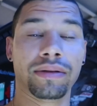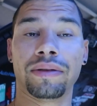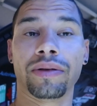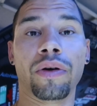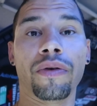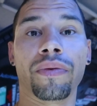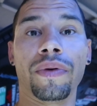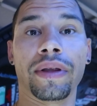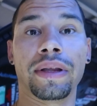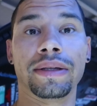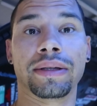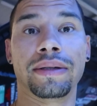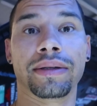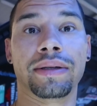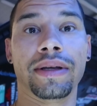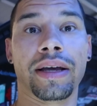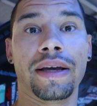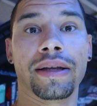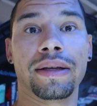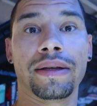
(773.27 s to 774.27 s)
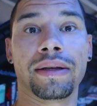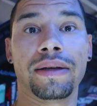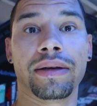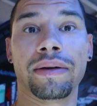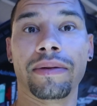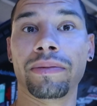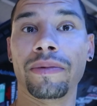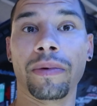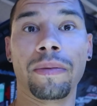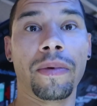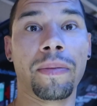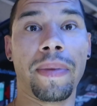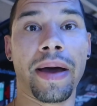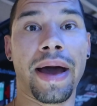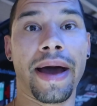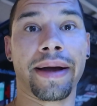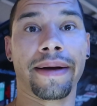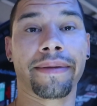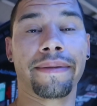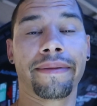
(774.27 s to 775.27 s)
so hopefully this is it, and we'll be
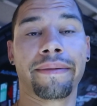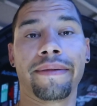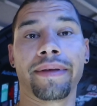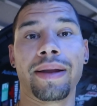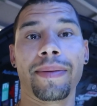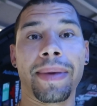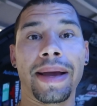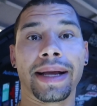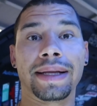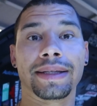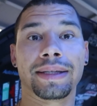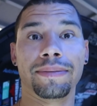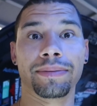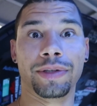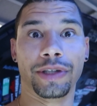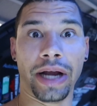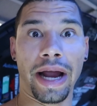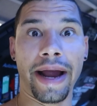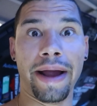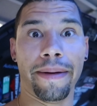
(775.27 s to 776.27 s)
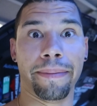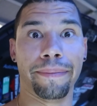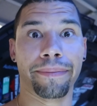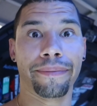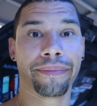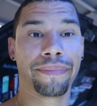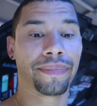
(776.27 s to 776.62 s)
back making some jam.